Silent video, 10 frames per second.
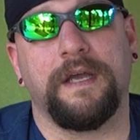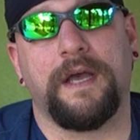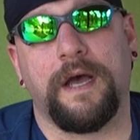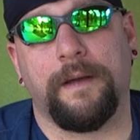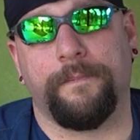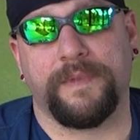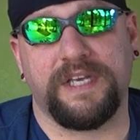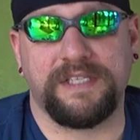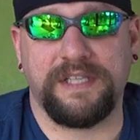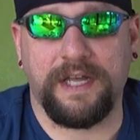
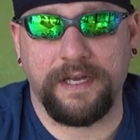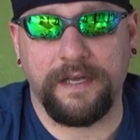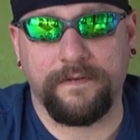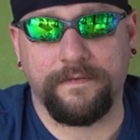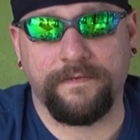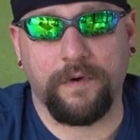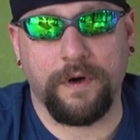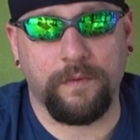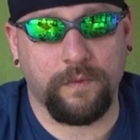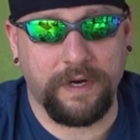a slug
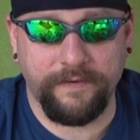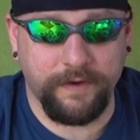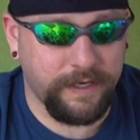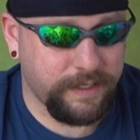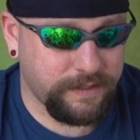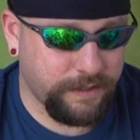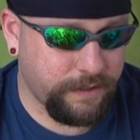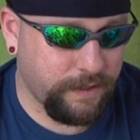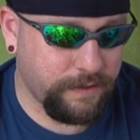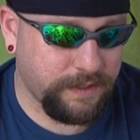for whatever it is you're
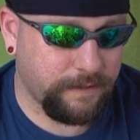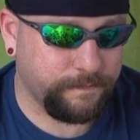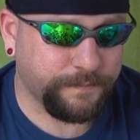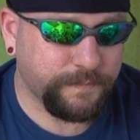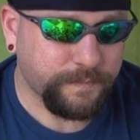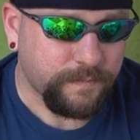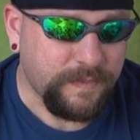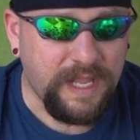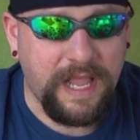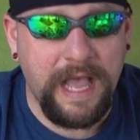using,
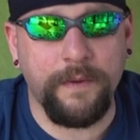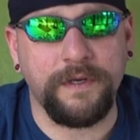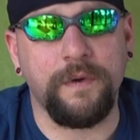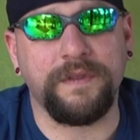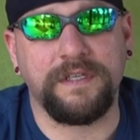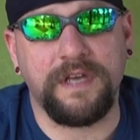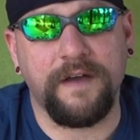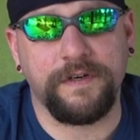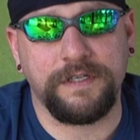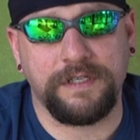I would go with the
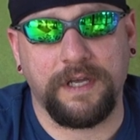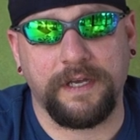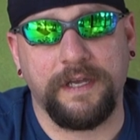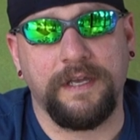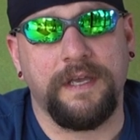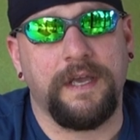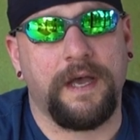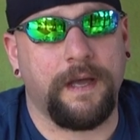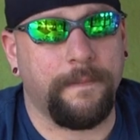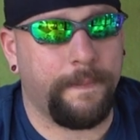softer slug.
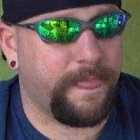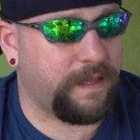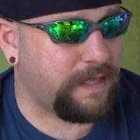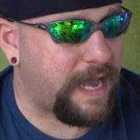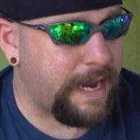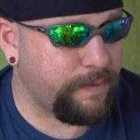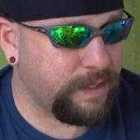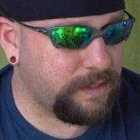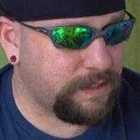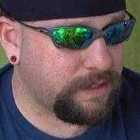The
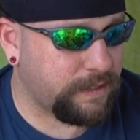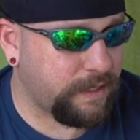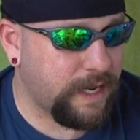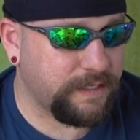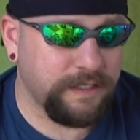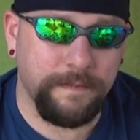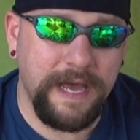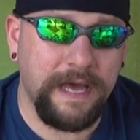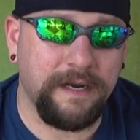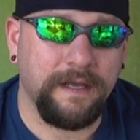hybrids, they're not too
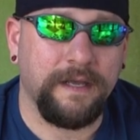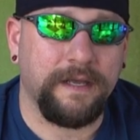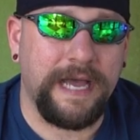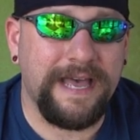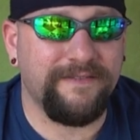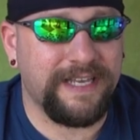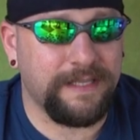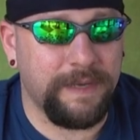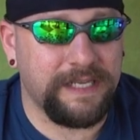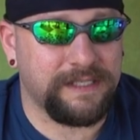bad. I haven't had
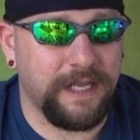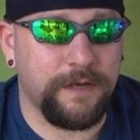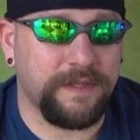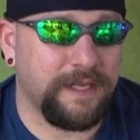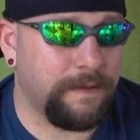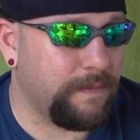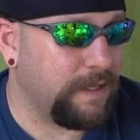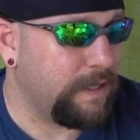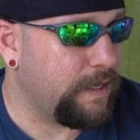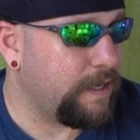the best luck with them.
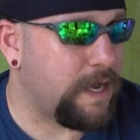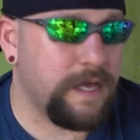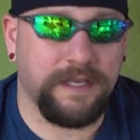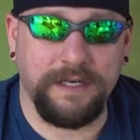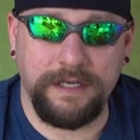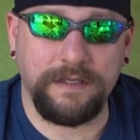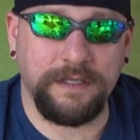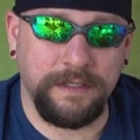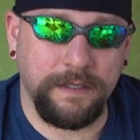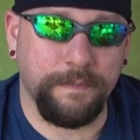The
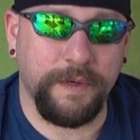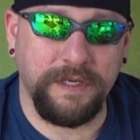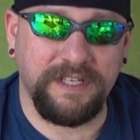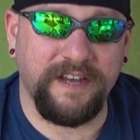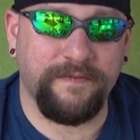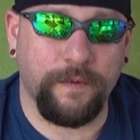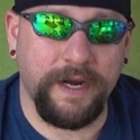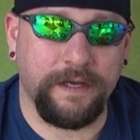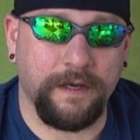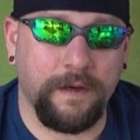Nielsen's are a pretty safe way
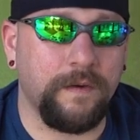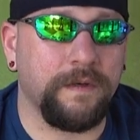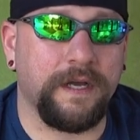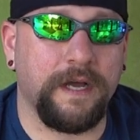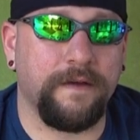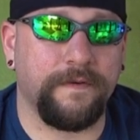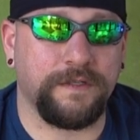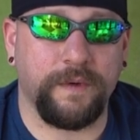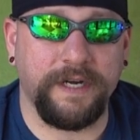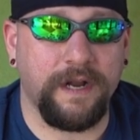to go. For
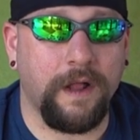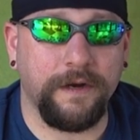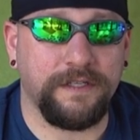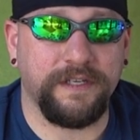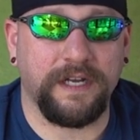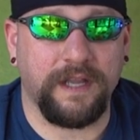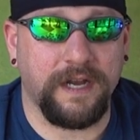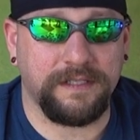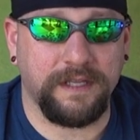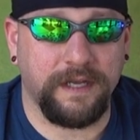$20, you get a lot
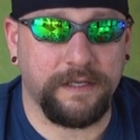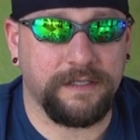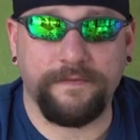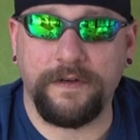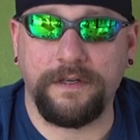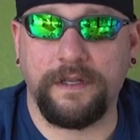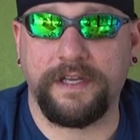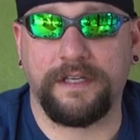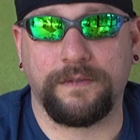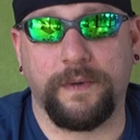of slugs. If you're
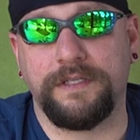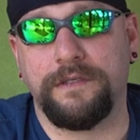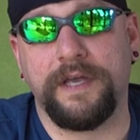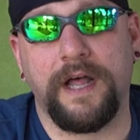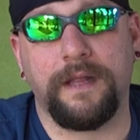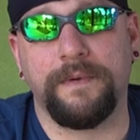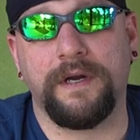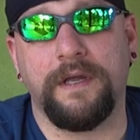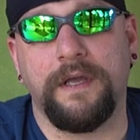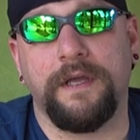looking at 22
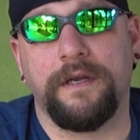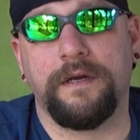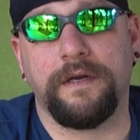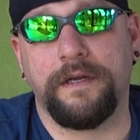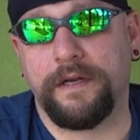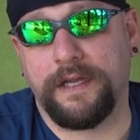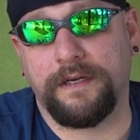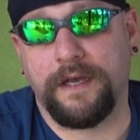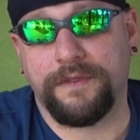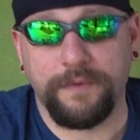caliber, you're getting
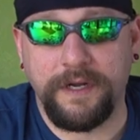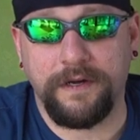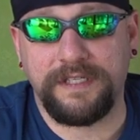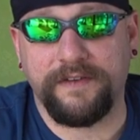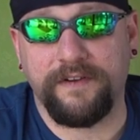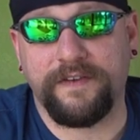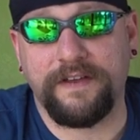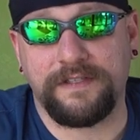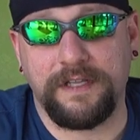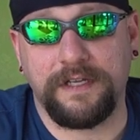
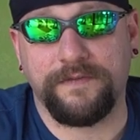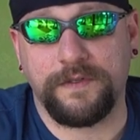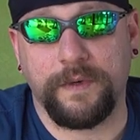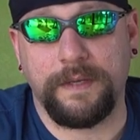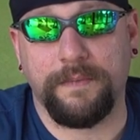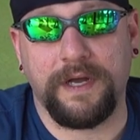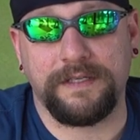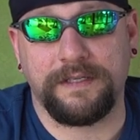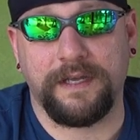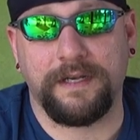375 slugs for
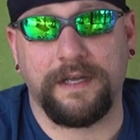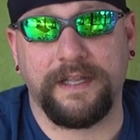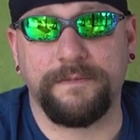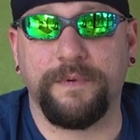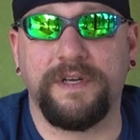$20, and that's pretty